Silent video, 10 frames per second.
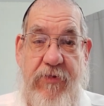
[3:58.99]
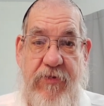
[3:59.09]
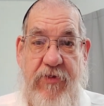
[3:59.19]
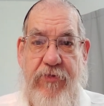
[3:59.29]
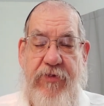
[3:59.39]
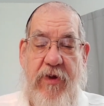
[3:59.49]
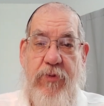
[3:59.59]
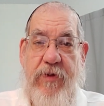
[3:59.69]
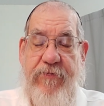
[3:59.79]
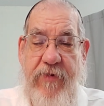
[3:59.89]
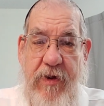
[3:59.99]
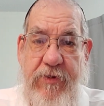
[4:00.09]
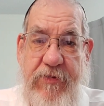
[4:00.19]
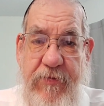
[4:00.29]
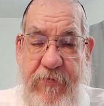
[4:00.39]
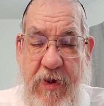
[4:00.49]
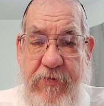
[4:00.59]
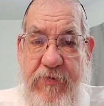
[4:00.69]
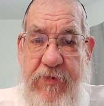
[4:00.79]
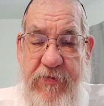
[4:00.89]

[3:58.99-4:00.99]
is associated with the Feres, the